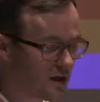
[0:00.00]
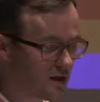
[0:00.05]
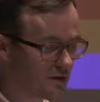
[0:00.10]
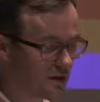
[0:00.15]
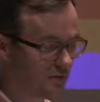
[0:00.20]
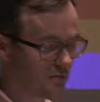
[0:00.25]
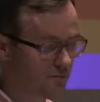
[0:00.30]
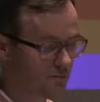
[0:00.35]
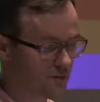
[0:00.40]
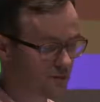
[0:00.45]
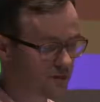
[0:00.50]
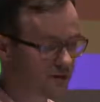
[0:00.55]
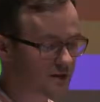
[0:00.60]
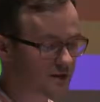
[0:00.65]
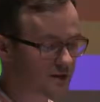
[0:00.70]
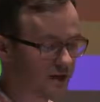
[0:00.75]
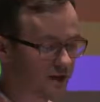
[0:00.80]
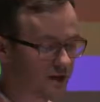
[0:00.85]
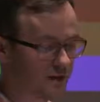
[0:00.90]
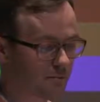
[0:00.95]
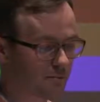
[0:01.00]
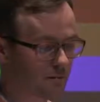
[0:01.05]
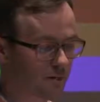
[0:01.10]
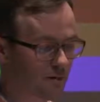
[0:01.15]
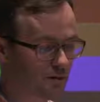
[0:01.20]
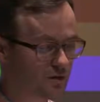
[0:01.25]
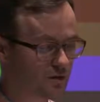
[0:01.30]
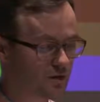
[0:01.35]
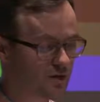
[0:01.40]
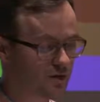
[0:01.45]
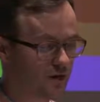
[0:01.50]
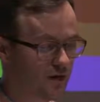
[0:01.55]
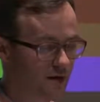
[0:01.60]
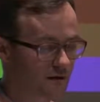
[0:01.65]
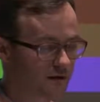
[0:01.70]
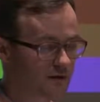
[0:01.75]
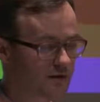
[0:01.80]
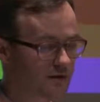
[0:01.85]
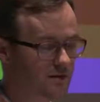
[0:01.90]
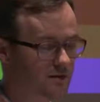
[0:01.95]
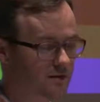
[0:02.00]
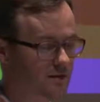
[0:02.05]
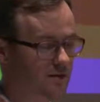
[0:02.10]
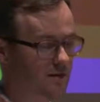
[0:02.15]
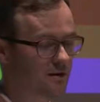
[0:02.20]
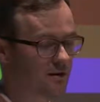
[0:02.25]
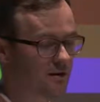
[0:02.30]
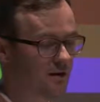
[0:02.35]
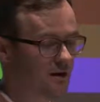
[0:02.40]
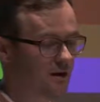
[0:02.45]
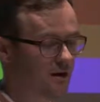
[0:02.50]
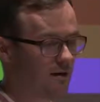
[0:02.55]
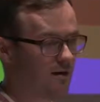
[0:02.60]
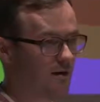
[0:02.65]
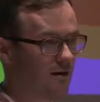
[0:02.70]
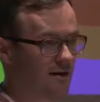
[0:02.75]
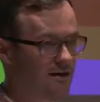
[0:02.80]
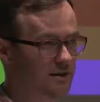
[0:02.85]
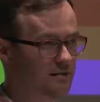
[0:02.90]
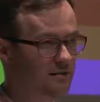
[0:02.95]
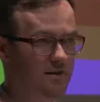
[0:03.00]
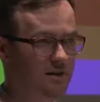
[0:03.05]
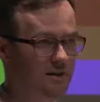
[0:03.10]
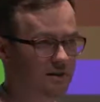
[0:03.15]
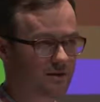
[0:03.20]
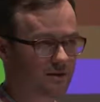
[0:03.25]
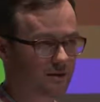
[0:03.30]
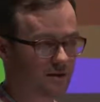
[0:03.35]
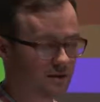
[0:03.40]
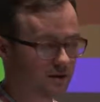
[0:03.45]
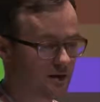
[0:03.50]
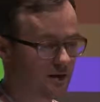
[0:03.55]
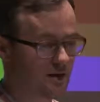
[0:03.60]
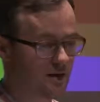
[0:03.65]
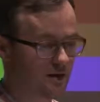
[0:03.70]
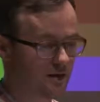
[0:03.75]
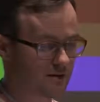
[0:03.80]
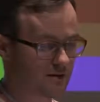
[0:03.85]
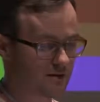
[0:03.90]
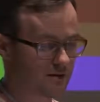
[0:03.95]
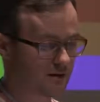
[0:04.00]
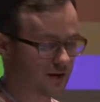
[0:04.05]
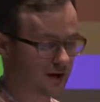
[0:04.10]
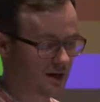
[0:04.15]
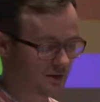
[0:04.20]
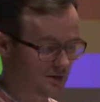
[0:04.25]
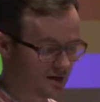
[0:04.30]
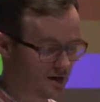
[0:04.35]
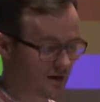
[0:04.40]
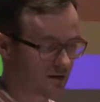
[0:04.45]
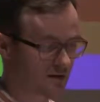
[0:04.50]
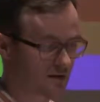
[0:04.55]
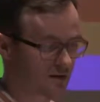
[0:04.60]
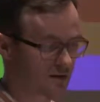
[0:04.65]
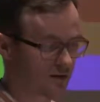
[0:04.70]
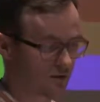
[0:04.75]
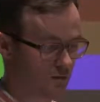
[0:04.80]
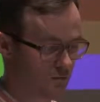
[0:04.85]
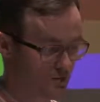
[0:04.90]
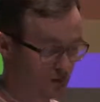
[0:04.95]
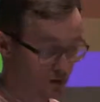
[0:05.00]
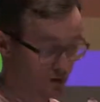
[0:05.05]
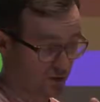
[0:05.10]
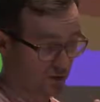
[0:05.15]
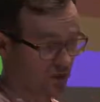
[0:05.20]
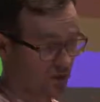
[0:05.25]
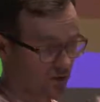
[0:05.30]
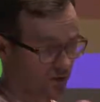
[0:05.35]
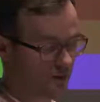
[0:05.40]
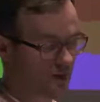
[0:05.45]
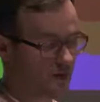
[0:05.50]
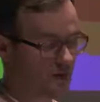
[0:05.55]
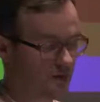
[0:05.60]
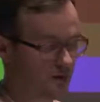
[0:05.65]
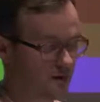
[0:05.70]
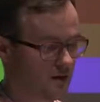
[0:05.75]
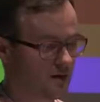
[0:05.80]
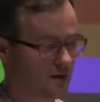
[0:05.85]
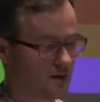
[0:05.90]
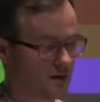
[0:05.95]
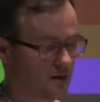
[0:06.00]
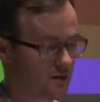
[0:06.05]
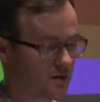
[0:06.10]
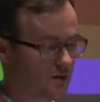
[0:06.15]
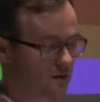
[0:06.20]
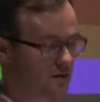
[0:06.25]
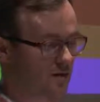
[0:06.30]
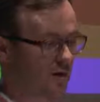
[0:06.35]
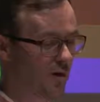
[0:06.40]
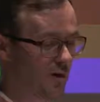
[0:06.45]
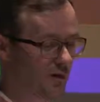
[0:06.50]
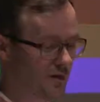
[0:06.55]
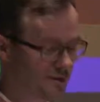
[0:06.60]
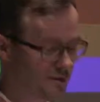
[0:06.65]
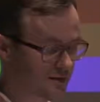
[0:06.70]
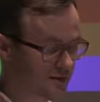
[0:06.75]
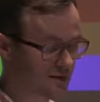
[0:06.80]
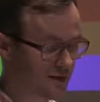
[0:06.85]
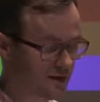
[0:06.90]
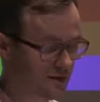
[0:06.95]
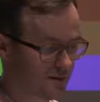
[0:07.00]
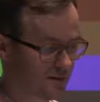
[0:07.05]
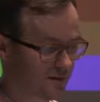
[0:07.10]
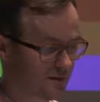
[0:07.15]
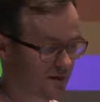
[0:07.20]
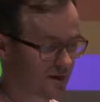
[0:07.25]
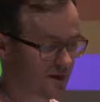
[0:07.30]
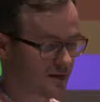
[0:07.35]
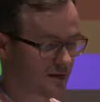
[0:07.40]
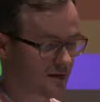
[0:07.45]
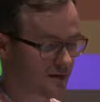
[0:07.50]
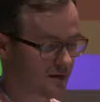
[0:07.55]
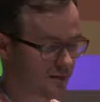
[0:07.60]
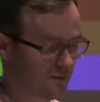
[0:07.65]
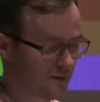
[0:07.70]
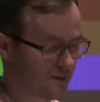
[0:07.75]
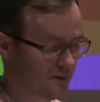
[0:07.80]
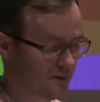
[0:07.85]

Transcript: That multi-scale approach favors flexibility, and as Curtis Rhodes, who coined the